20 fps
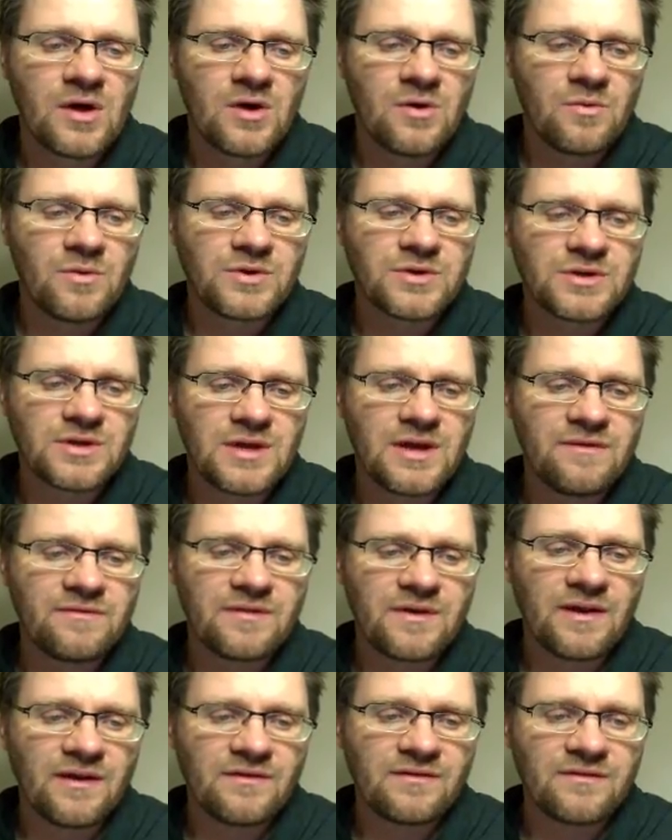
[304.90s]
which leaves
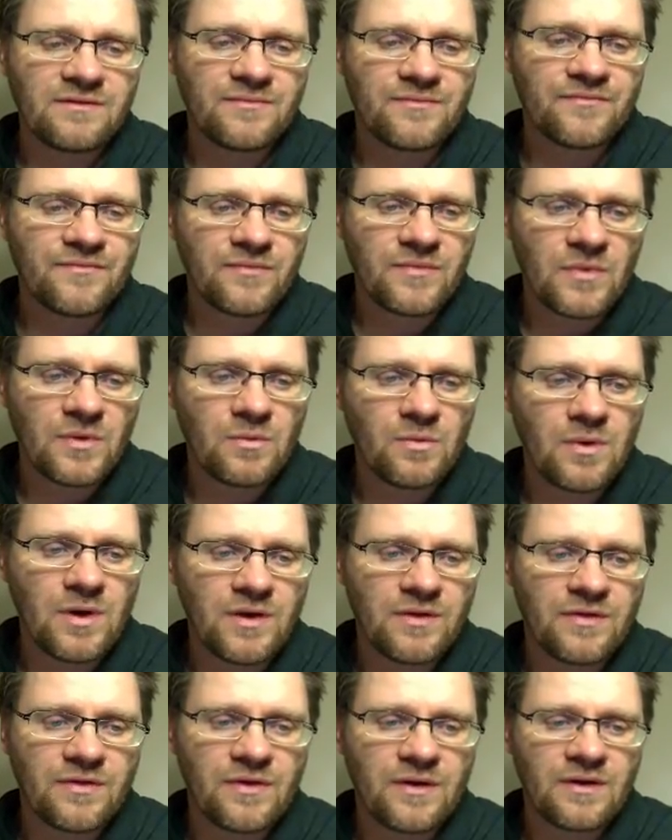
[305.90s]
us
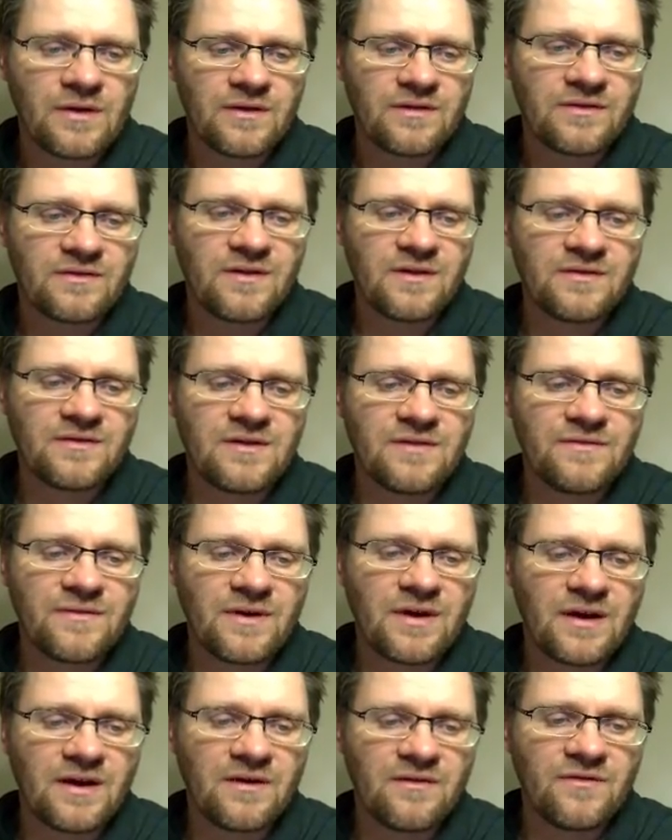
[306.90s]
with
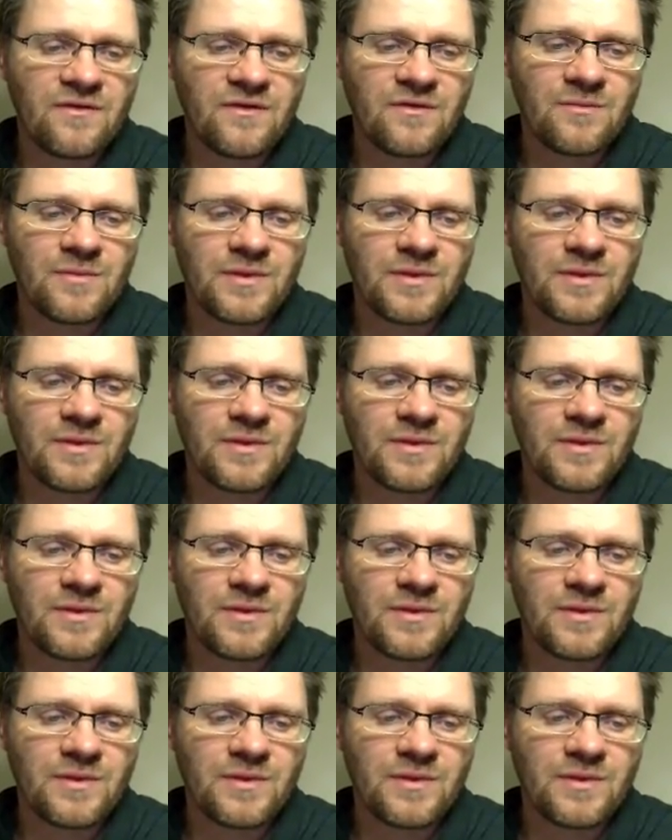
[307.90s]
65